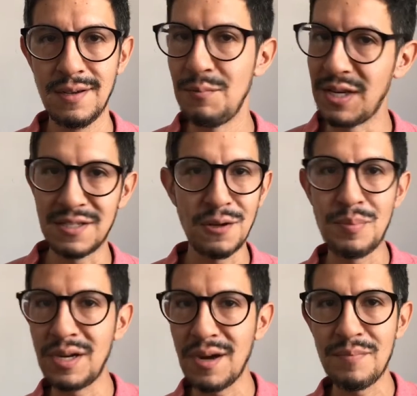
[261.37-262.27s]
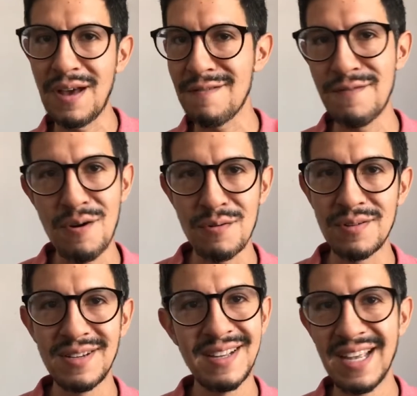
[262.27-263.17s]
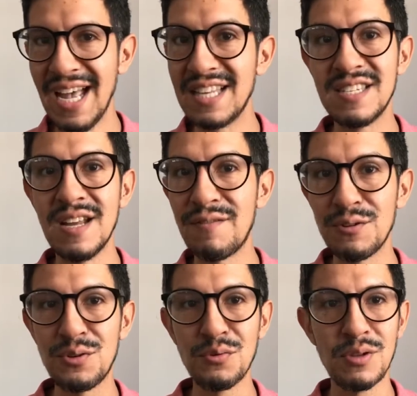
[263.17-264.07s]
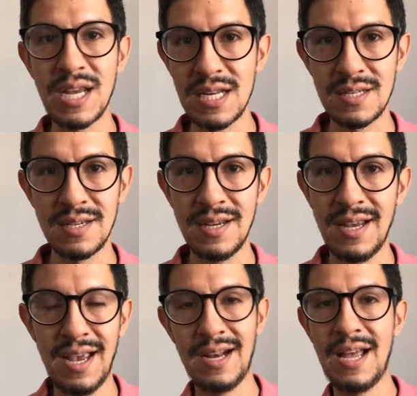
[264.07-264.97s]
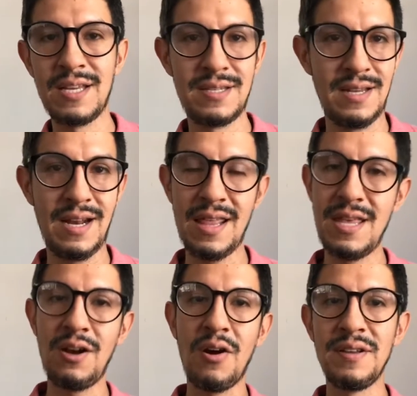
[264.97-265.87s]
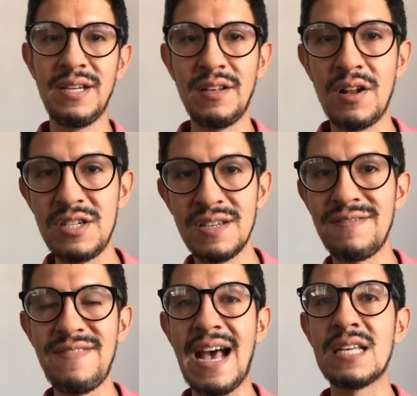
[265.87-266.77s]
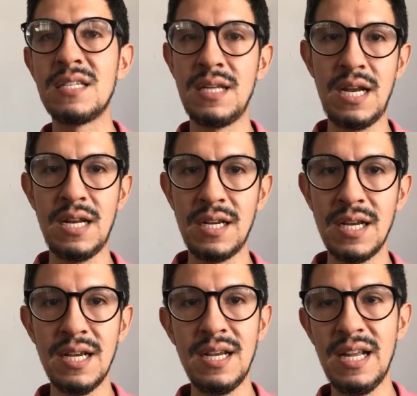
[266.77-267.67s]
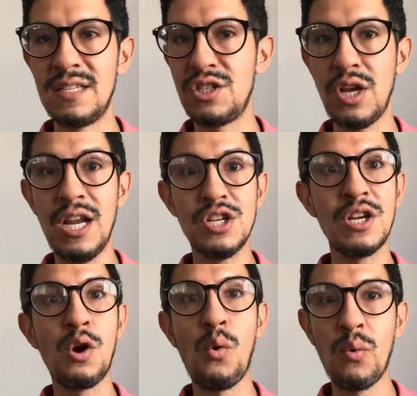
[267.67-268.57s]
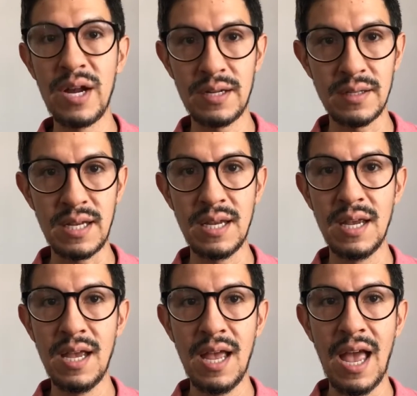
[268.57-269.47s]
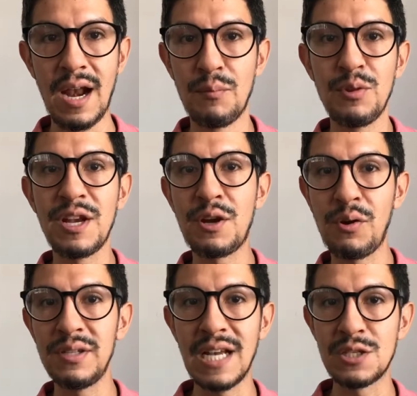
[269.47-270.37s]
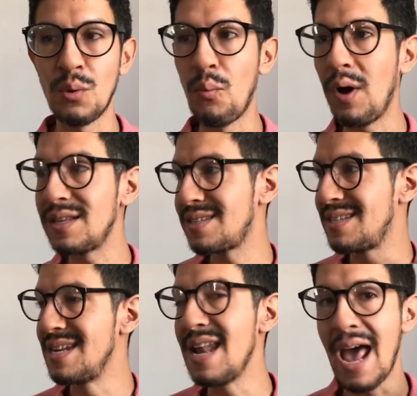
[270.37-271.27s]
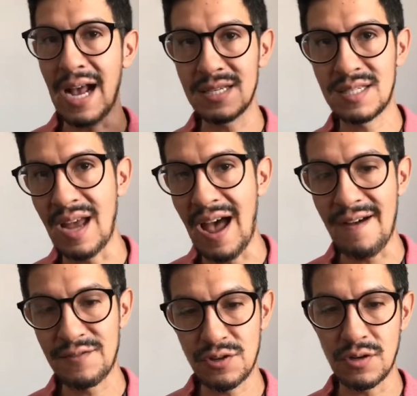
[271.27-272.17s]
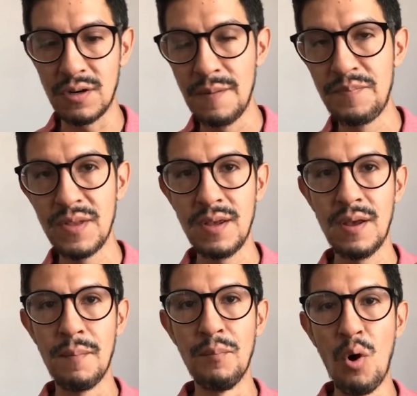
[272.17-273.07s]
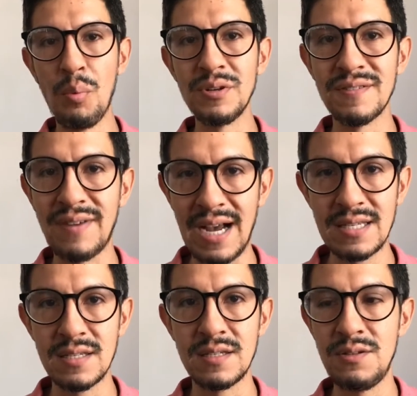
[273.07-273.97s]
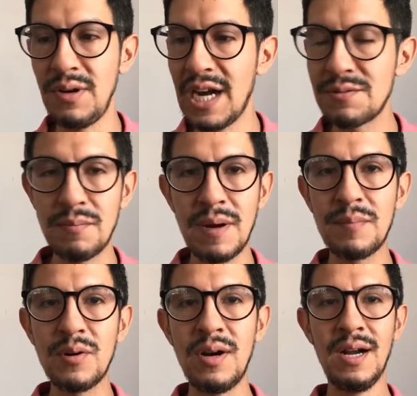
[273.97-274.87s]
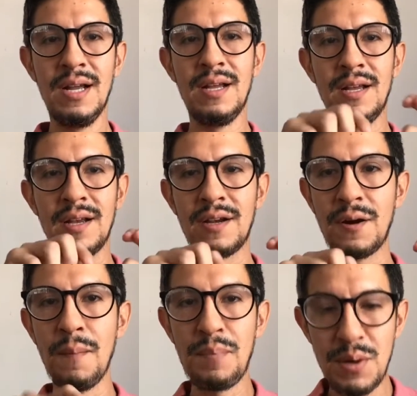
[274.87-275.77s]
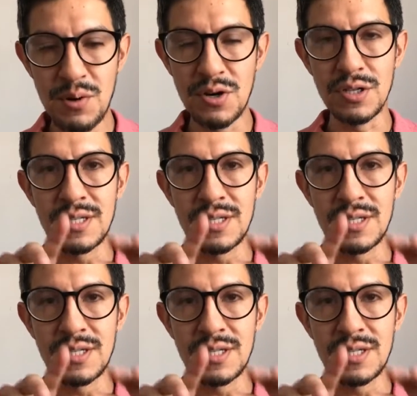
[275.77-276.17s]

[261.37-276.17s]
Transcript: we can still pick up that phone. It's never too late. And I think all this technology is fascinating. It's changing quickly, and I'm really curious as to what's next after mobile devices. Do you guys remember computers,